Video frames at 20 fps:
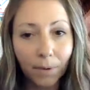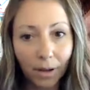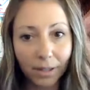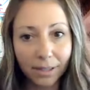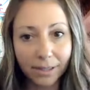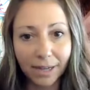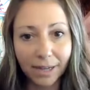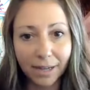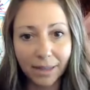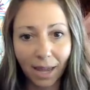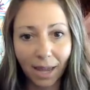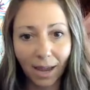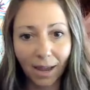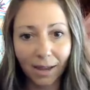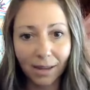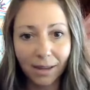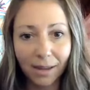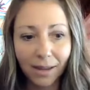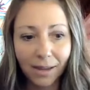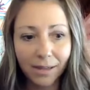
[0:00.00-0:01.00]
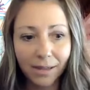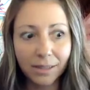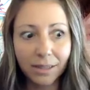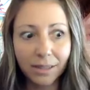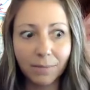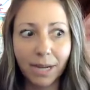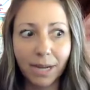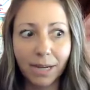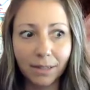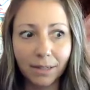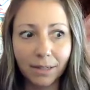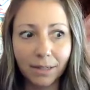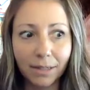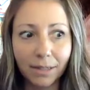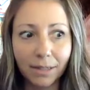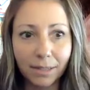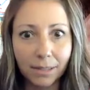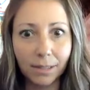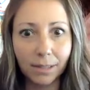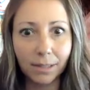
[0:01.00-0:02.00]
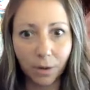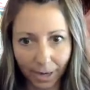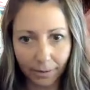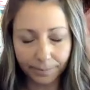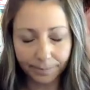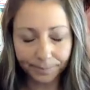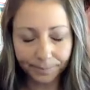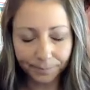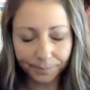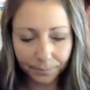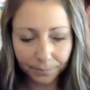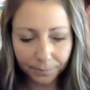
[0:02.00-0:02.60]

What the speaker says: calls like that to make us slow down.